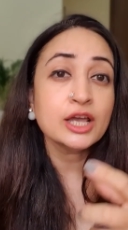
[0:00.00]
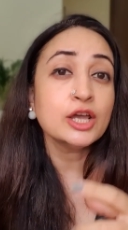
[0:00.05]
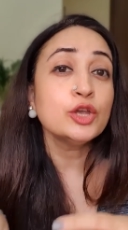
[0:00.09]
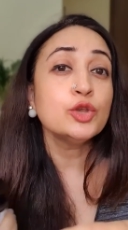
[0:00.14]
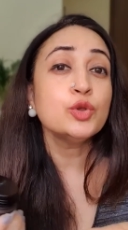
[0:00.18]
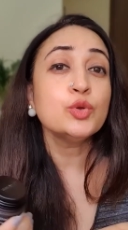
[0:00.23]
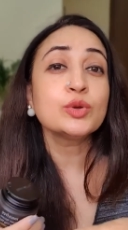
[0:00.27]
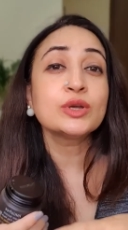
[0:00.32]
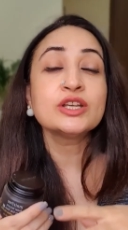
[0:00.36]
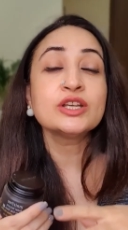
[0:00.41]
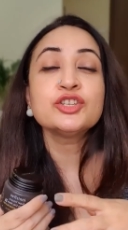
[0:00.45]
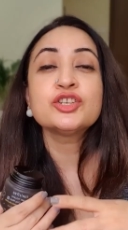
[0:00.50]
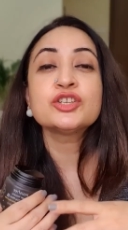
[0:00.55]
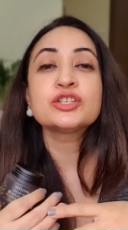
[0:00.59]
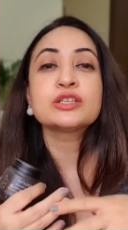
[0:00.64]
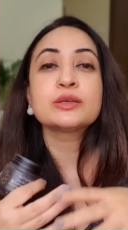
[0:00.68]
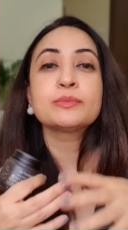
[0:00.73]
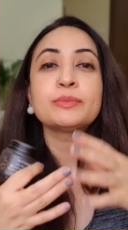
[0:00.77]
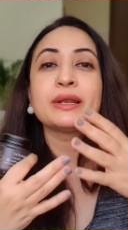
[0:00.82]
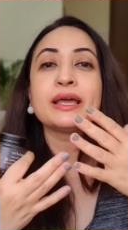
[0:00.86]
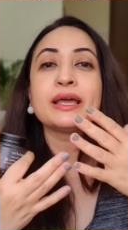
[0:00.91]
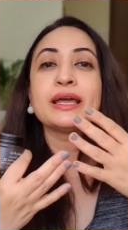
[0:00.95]
You can just
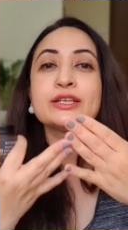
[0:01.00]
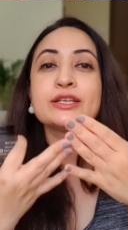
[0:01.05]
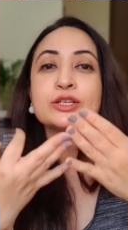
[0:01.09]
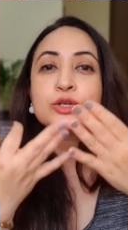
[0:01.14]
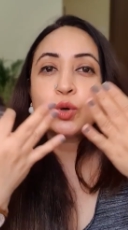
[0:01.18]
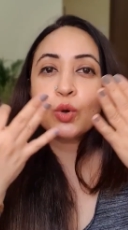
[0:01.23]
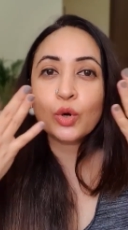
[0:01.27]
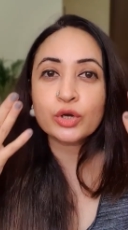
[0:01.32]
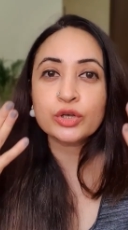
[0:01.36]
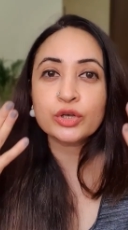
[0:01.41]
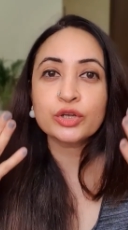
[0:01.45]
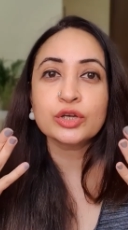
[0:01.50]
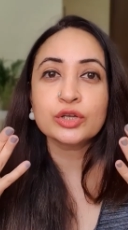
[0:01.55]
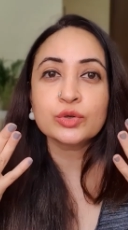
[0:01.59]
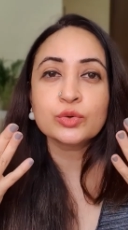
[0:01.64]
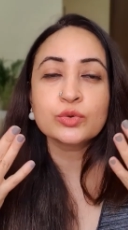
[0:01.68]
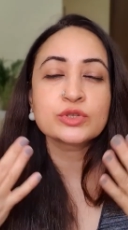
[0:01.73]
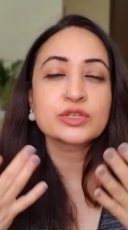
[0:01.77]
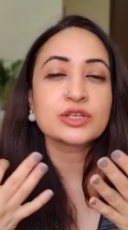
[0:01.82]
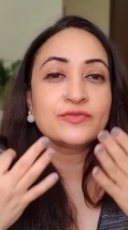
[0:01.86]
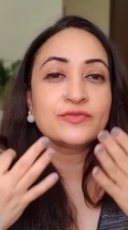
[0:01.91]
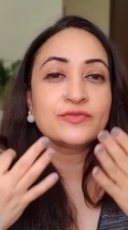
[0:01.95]
apply it on your
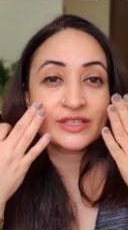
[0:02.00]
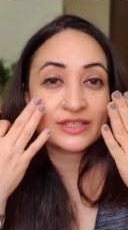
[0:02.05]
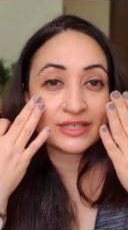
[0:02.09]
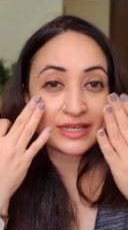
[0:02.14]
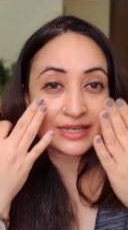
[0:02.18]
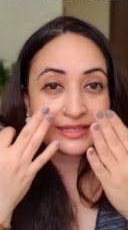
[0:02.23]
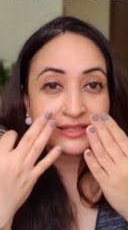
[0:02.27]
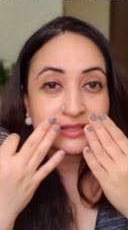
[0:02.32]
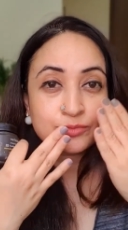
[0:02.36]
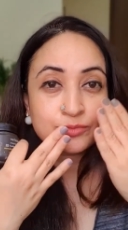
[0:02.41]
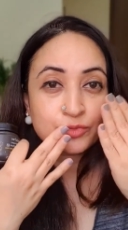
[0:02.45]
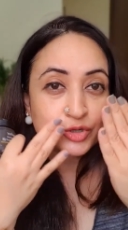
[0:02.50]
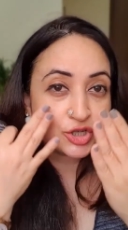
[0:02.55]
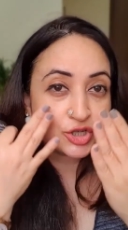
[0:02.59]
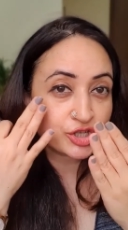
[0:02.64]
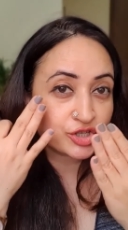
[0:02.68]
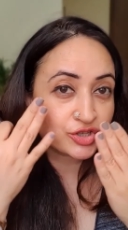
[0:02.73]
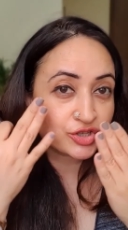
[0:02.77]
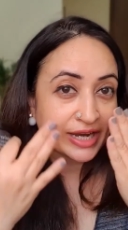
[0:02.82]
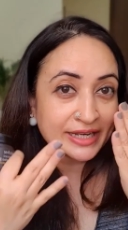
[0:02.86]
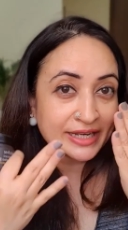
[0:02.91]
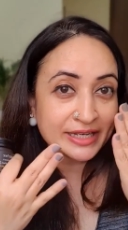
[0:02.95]
nose if that's the most
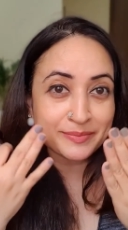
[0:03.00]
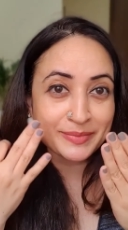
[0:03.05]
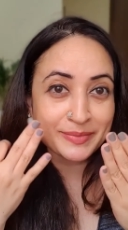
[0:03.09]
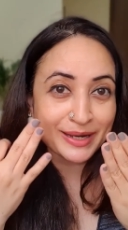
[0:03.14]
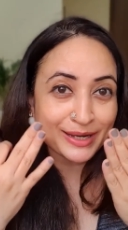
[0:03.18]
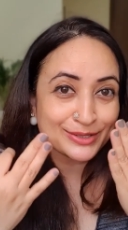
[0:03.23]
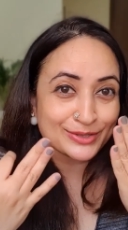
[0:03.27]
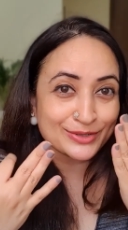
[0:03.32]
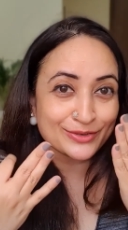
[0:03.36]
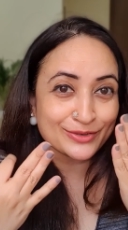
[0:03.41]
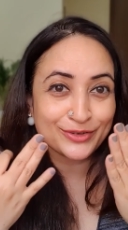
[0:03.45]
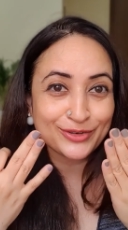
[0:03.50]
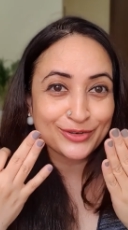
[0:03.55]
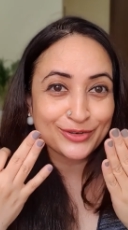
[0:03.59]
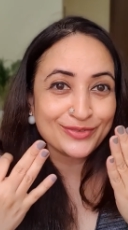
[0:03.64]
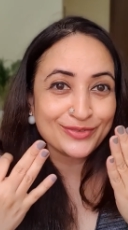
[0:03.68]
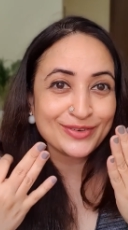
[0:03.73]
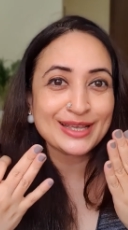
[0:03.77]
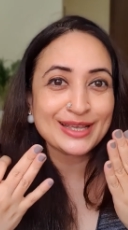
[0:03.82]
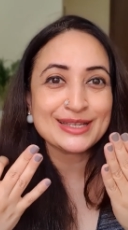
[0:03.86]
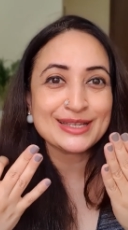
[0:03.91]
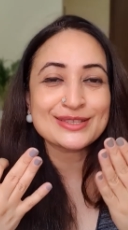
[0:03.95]
shiny part of your
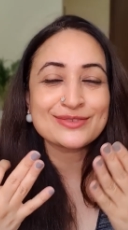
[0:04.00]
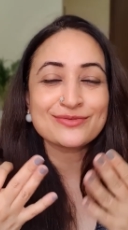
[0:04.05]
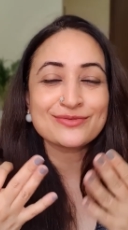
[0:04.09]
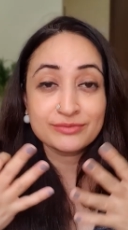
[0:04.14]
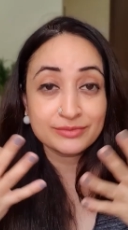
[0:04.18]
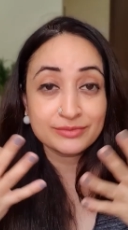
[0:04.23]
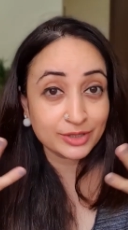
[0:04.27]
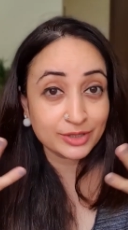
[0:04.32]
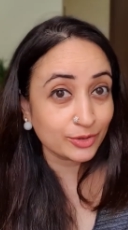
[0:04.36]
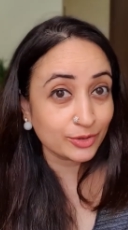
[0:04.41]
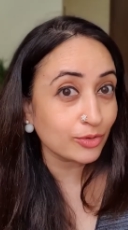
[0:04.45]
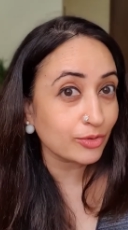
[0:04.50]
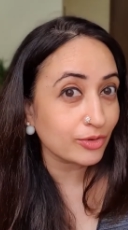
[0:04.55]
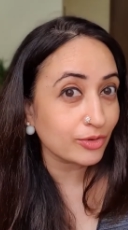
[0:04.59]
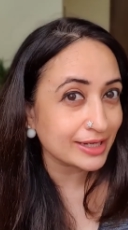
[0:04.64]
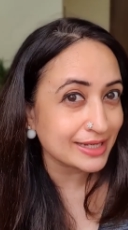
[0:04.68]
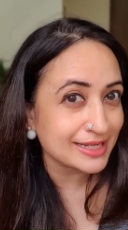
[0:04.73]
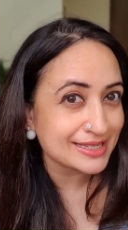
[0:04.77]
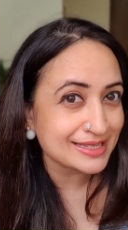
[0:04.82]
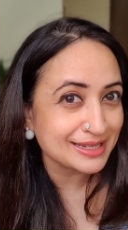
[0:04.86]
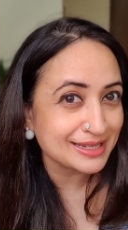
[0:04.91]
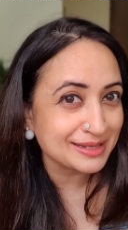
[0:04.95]
face, you know, oily
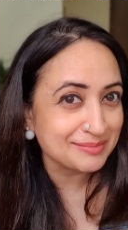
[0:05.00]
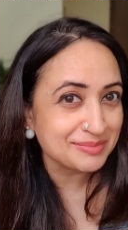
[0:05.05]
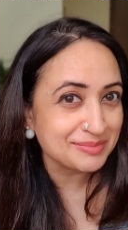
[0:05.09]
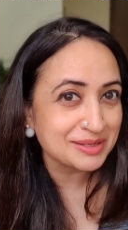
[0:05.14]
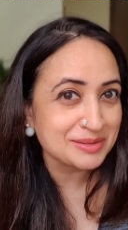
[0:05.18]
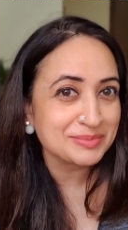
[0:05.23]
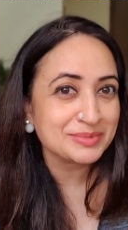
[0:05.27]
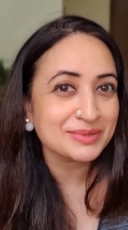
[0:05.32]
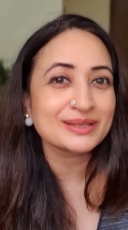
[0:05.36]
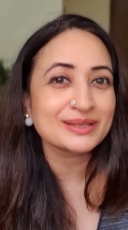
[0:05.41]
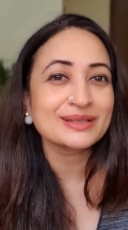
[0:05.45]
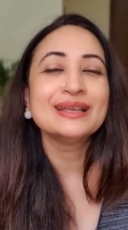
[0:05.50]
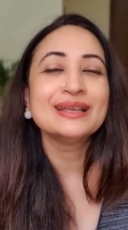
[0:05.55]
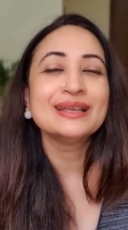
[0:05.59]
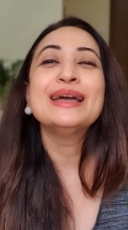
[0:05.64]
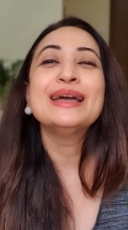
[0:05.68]
skin people